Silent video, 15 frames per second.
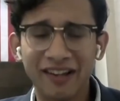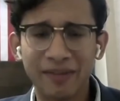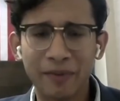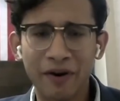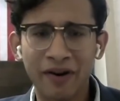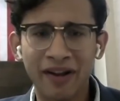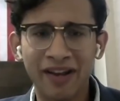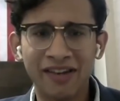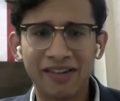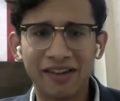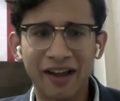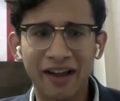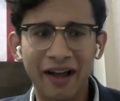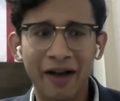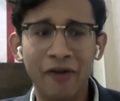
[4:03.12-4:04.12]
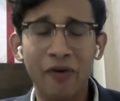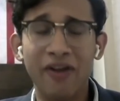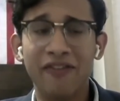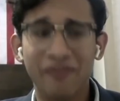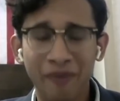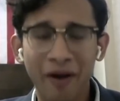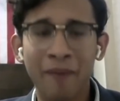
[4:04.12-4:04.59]
experience.
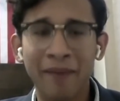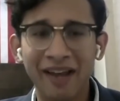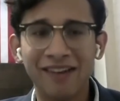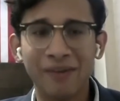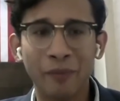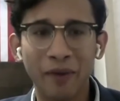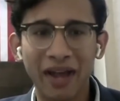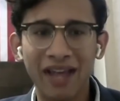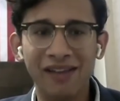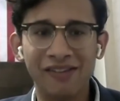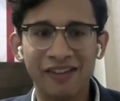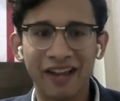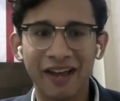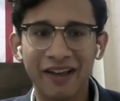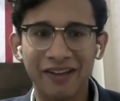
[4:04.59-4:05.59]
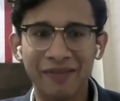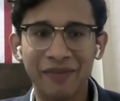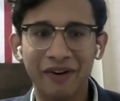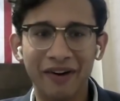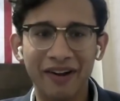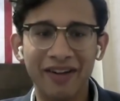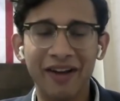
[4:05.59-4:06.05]
We've made some waves, some
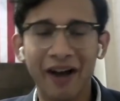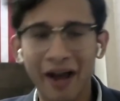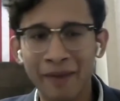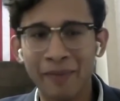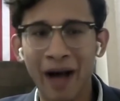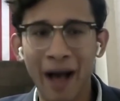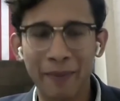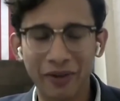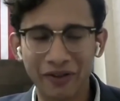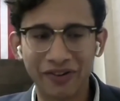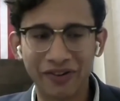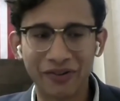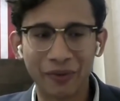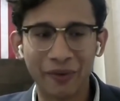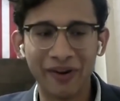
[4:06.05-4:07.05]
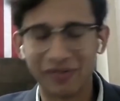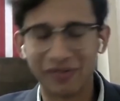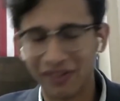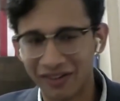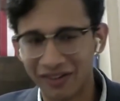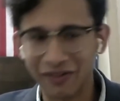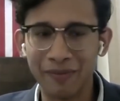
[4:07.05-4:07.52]
very unpopular stories with the
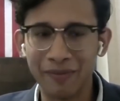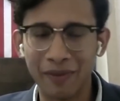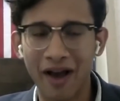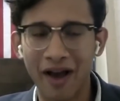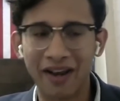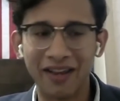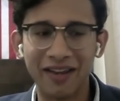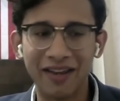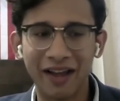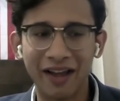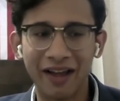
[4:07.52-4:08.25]
student body.